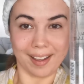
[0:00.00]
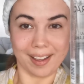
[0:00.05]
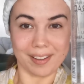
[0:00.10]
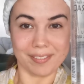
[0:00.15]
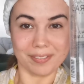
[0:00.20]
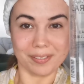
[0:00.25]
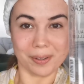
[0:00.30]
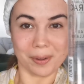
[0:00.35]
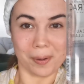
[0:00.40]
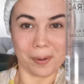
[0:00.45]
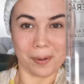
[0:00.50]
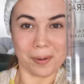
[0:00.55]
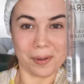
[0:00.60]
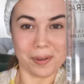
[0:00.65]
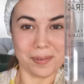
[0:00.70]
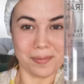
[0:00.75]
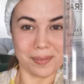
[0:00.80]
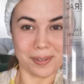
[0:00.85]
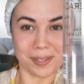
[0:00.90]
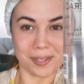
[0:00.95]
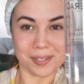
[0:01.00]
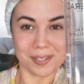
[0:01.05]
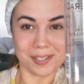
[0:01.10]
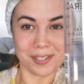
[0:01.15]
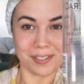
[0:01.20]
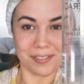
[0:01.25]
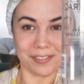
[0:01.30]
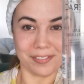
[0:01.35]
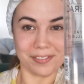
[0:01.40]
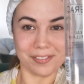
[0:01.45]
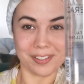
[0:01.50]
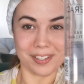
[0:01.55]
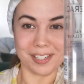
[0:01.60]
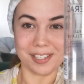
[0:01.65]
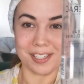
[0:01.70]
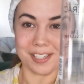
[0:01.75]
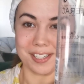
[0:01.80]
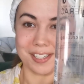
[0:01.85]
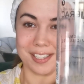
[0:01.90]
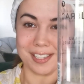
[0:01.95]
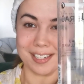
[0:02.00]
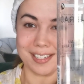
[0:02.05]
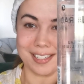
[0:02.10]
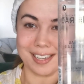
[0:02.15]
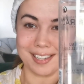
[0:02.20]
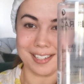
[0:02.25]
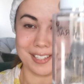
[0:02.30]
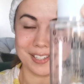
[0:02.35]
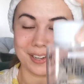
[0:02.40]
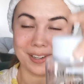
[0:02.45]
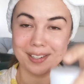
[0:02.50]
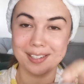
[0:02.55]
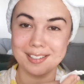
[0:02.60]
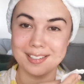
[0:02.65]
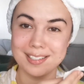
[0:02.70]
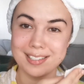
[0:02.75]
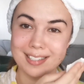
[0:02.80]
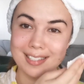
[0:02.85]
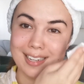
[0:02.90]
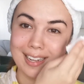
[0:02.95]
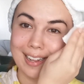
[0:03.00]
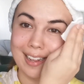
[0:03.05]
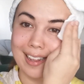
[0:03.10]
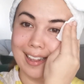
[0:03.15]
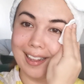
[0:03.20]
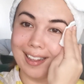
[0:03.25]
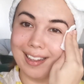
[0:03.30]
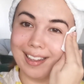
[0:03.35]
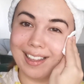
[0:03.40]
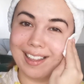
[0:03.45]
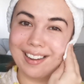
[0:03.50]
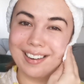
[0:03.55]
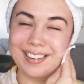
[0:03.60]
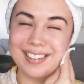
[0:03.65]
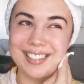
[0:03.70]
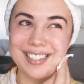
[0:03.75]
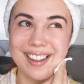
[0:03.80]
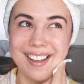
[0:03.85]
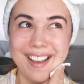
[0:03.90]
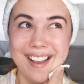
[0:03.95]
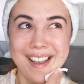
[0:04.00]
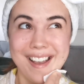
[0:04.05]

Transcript: I have almost finished it, as you can see, and